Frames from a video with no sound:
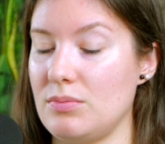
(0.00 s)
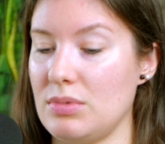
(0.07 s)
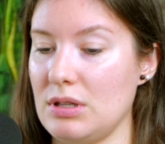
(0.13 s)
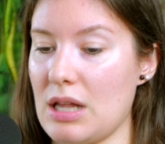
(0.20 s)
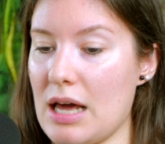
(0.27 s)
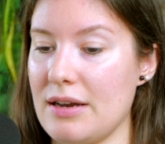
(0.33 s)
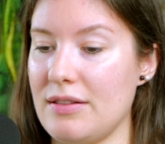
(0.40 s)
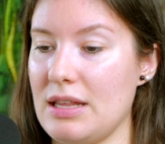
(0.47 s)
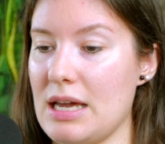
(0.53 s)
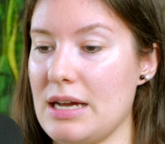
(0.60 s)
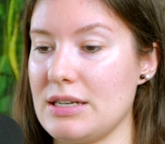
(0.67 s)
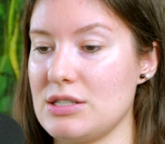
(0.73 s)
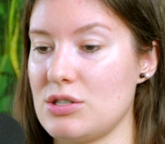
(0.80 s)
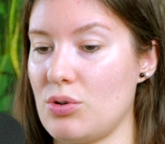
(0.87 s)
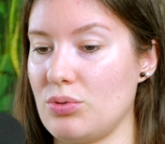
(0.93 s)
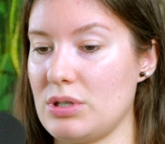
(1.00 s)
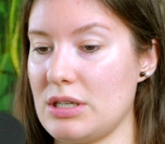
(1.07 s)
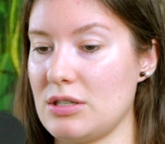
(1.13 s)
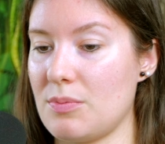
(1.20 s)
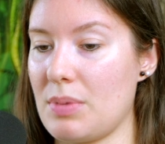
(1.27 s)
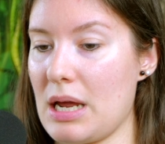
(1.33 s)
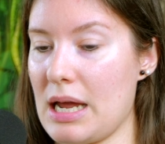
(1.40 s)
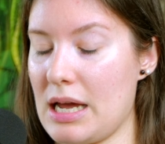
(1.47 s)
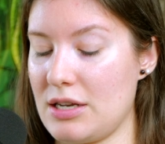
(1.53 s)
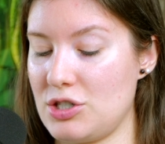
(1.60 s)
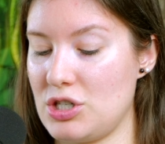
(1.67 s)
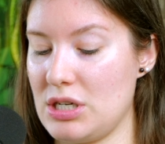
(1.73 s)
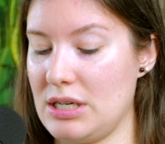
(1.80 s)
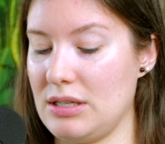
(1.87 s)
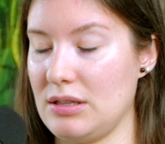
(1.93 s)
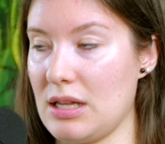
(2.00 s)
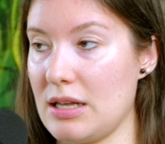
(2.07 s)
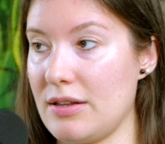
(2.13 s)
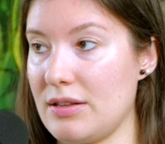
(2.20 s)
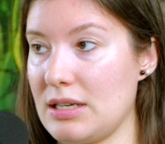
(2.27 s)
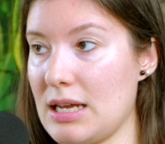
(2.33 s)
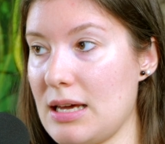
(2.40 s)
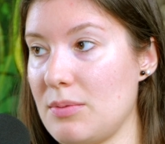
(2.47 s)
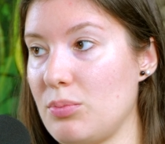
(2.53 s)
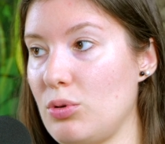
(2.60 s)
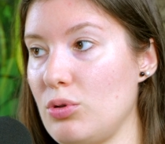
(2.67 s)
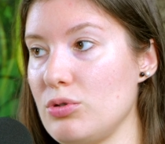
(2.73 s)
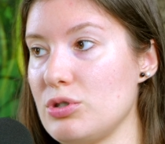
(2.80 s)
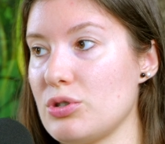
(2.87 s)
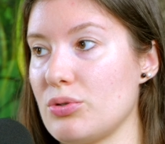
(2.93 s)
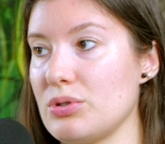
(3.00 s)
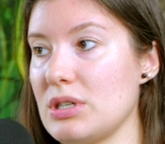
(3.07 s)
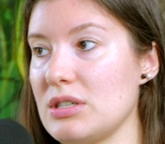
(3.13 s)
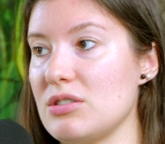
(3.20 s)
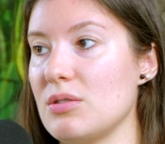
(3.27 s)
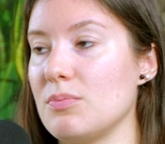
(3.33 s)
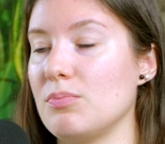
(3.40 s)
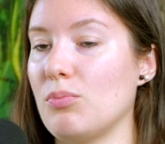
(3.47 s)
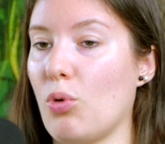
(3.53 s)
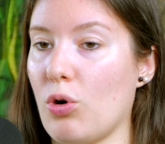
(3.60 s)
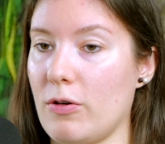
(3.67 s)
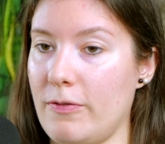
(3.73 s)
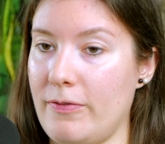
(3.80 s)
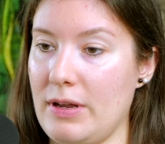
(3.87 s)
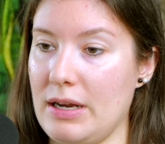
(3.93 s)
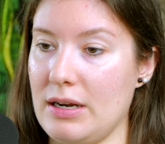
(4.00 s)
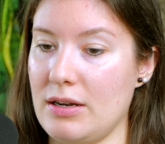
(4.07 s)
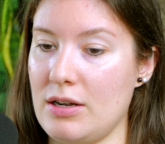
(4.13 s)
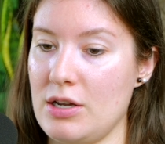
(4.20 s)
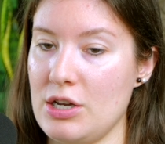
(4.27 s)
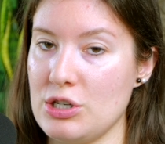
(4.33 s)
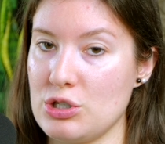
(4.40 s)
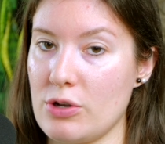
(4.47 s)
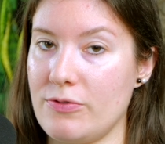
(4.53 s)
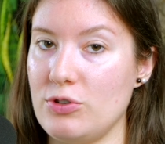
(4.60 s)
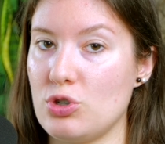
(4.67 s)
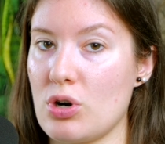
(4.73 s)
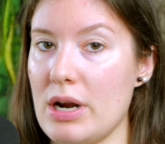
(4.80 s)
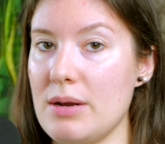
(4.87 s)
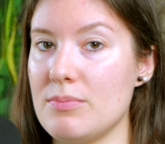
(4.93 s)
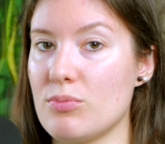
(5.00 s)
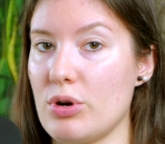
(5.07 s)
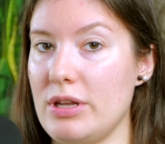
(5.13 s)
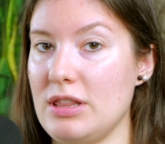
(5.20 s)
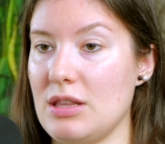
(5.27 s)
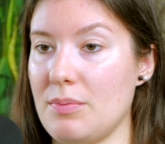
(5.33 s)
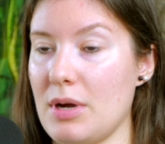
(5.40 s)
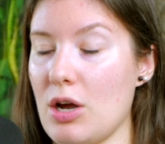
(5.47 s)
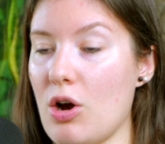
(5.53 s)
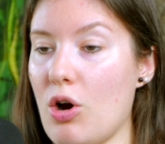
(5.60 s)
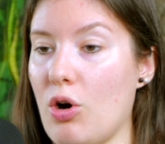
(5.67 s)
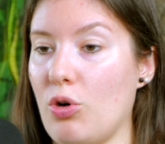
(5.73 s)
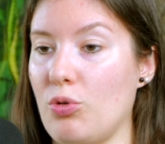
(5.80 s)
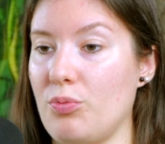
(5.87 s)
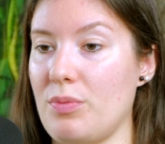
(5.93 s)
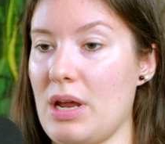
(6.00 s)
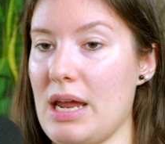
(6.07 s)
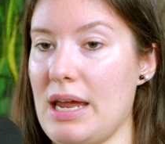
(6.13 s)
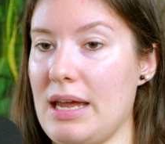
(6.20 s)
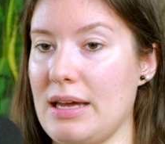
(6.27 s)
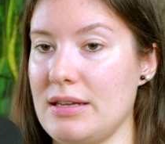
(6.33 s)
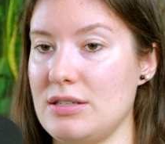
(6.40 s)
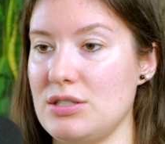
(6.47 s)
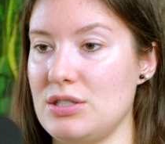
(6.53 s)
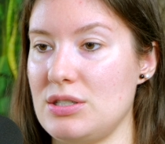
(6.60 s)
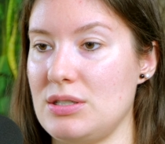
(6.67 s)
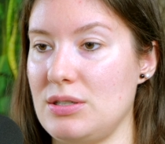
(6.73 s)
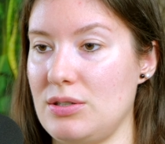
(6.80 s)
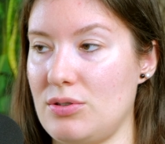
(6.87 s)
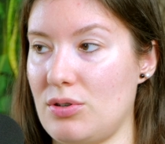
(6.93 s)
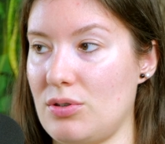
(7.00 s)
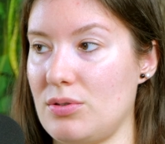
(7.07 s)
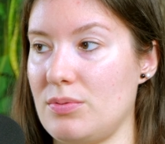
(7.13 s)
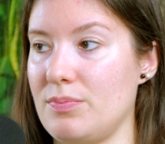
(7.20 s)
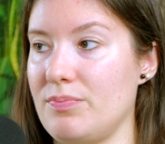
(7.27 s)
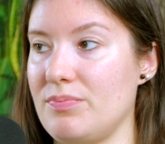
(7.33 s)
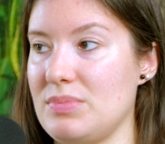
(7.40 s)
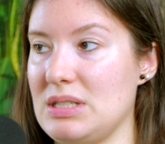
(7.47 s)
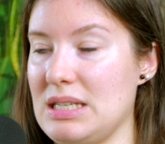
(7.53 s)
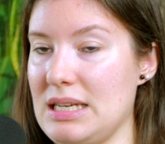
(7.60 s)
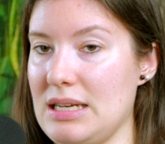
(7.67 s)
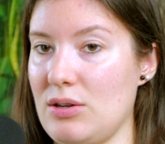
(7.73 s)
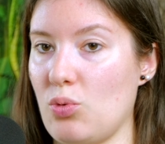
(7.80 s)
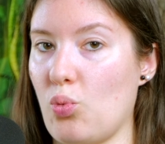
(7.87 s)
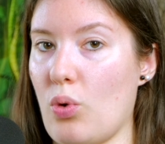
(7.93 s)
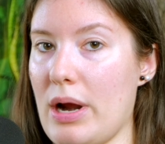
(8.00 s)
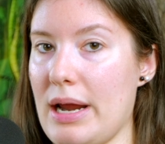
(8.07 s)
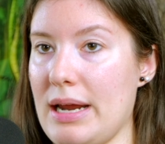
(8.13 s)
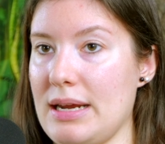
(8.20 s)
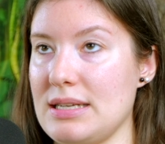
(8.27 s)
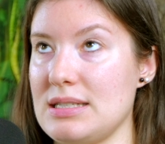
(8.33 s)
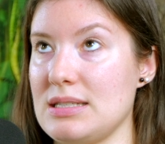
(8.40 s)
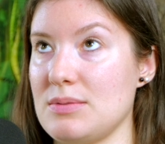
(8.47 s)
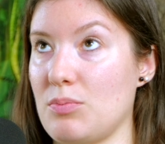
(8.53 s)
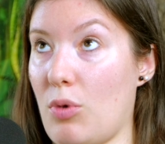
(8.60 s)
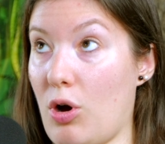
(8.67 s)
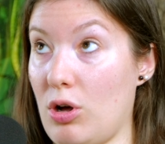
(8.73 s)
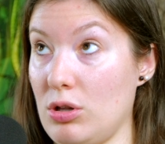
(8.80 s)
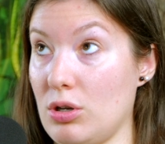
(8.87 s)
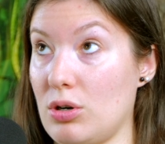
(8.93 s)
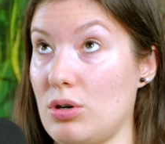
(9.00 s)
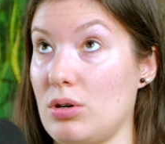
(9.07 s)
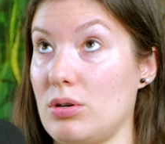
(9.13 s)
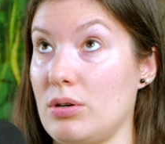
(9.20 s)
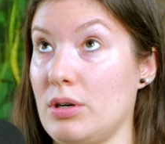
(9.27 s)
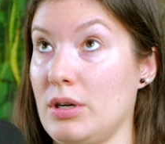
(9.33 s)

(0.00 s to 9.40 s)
A lot of the eggs don't end up hatching. A lot of the tadpoles don't end up morphing. So if you try and breed them at home and you're seeing way smaller